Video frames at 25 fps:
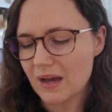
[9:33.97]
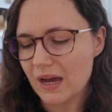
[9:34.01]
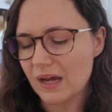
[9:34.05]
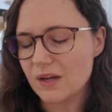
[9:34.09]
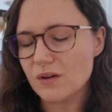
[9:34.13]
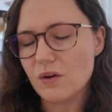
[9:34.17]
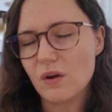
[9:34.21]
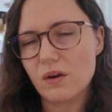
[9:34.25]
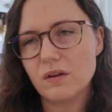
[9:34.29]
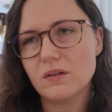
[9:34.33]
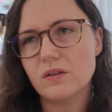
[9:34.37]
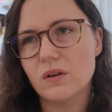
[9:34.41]
I
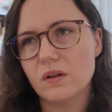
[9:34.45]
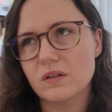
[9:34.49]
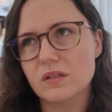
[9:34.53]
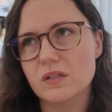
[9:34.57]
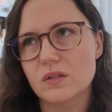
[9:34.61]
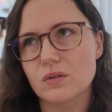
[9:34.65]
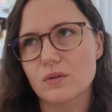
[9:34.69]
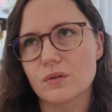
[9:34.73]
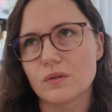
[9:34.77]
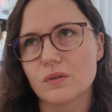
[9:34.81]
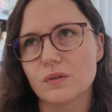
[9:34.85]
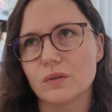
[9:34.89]
know not
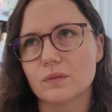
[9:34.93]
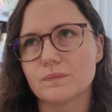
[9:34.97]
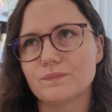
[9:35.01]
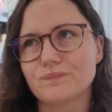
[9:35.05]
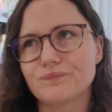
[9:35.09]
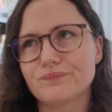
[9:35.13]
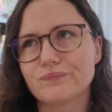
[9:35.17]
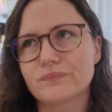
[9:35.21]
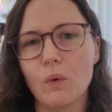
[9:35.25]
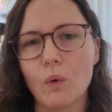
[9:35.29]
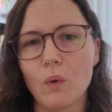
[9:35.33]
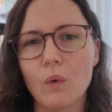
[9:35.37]
to
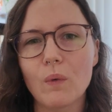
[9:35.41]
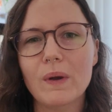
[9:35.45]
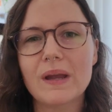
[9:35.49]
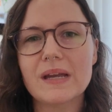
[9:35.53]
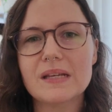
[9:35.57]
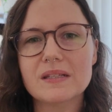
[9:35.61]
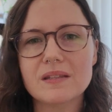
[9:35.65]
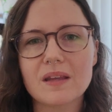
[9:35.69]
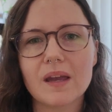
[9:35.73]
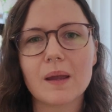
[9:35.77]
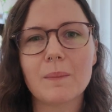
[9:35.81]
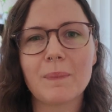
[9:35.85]

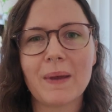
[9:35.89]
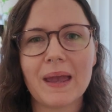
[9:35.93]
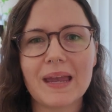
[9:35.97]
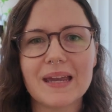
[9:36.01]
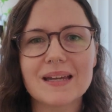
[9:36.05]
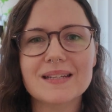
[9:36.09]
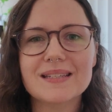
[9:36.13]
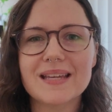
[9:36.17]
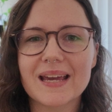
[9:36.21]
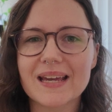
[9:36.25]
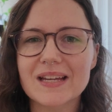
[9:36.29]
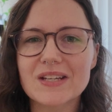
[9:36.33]
always like
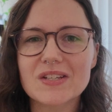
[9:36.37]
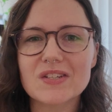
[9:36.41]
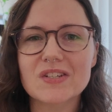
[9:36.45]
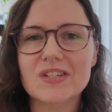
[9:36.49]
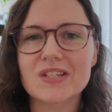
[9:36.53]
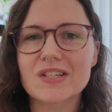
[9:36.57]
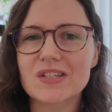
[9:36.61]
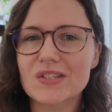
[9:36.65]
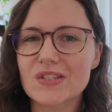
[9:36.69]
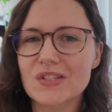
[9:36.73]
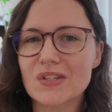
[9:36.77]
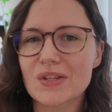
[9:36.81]
pay
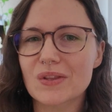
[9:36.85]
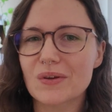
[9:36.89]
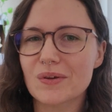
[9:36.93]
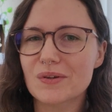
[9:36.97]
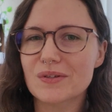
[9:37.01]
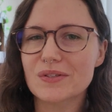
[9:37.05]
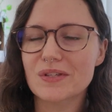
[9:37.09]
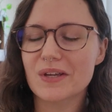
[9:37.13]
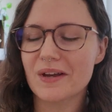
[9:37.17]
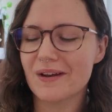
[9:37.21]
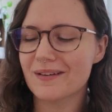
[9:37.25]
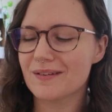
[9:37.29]
attention to
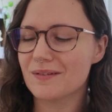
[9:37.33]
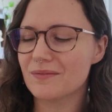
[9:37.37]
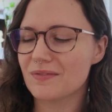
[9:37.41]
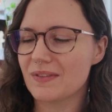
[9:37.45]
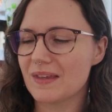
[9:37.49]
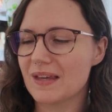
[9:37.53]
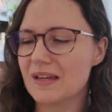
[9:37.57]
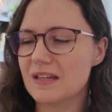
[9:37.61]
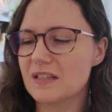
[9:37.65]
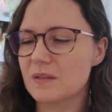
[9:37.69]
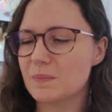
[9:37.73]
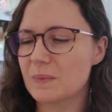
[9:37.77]
those kind of
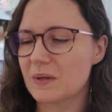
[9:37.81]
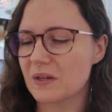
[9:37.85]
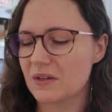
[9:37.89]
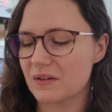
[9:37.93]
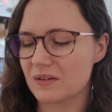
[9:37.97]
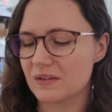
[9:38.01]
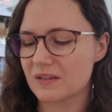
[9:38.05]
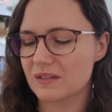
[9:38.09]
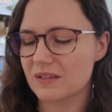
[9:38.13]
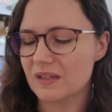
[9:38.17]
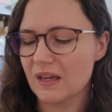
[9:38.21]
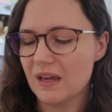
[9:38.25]
things,
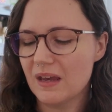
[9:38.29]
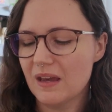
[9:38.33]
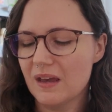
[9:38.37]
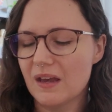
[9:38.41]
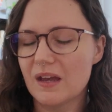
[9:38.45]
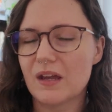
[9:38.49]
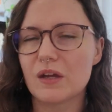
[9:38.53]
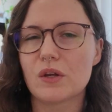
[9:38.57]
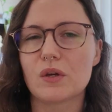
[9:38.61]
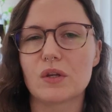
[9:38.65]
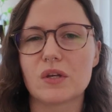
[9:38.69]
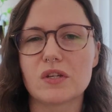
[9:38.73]
because
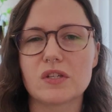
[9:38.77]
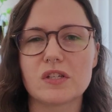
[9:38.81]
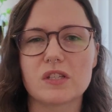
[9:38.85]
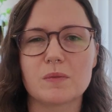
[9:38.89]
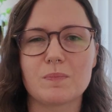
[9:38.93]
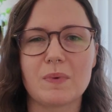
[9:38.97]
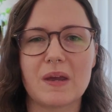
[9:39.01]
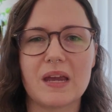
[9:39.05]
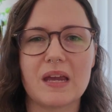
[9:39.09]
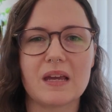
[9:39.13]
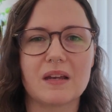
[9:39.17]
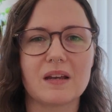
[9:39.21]
it could have
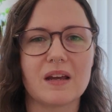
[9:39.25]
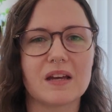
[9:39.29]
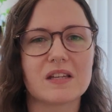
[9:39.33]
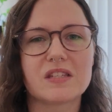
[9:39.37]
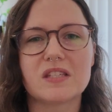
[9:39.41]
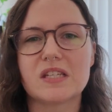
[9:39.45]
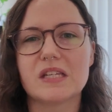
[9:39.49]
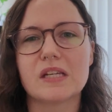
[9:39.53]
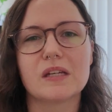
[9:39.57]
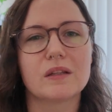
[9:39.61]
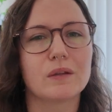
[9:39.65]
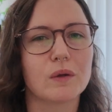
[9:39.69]
just been a
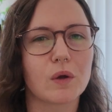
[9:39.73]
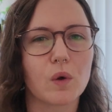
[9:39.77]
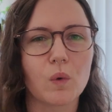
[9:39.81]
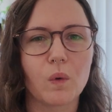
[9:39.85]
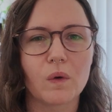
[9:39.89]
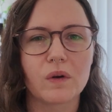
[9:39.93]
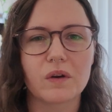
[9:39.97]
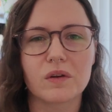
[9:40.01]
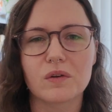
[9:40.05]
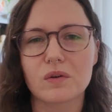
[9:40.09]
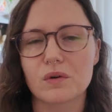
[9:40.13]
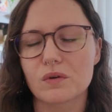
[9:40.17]
singular
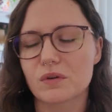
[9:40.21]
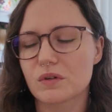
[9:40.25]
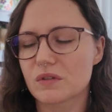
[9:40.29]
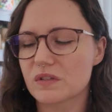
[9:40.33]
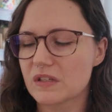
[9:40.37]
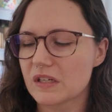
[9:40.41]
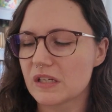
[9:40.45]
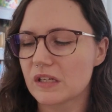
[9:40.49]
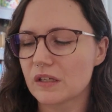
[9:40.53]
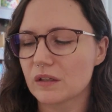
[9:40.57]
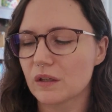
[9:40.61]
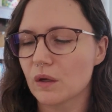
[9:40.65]
quote or a
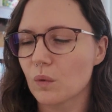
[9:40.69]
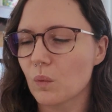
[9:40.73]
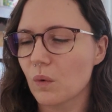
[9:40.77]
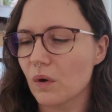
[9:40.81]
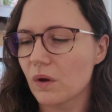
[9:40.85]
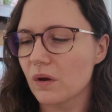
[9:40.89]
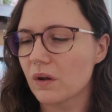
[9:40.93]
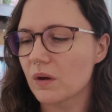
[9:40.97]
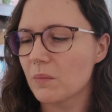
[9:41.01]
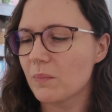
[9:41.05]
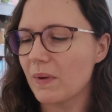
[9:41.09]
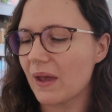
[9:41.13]
singular
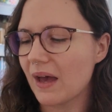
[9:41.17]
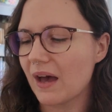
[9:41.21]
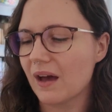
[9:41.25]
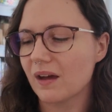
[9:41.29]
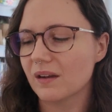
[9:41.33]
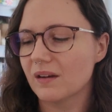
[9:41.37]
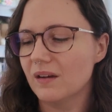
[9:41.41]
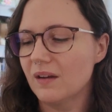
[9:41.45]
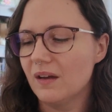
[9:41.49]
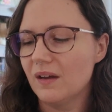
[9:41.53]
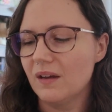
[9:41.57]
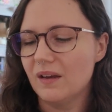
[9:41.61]
word
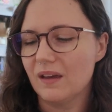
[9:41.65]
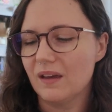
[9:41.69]
about